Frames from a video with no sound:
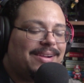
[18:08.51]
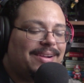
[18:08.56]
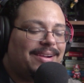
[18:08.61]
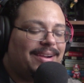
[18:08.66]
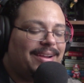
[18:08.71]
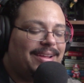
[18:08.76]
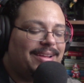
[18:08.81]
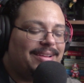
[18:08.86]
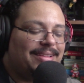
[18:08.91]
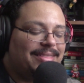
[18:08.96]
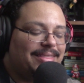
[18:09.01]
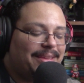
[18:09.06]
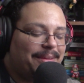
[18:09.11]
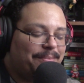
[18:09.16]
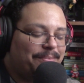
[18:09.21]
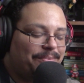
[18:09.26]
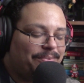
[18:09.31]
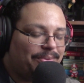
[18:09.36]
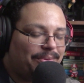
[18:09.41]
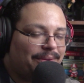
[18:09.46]
Like, they
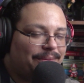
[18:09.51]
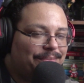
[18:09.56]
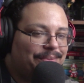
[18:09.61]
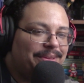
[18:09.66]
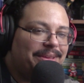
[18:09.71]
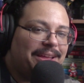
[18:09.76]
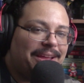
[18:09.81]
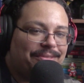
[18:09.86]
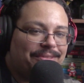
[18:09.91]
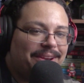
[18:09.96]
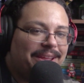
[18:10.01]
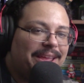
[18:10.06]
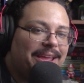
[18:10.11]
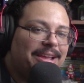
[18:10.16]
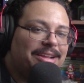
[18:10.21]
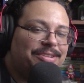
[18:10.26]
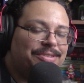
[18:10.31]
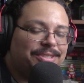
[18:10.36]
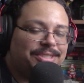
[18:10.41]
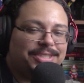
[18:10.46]
probably have an
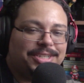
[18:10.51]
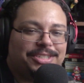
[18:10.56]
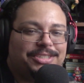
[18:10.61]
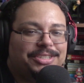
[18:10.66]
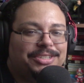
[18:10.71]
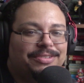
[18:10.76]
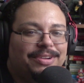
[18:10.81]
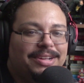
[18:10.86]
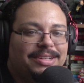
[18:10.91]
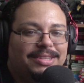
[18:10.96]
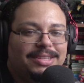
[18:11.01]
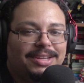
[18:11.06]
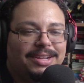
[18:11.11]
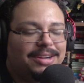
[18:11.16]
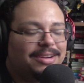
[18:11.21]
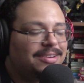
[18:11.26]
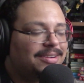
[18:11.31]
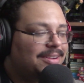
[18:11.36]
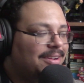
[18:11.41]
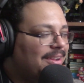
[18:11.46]
age restriction right
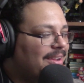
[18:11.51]
there.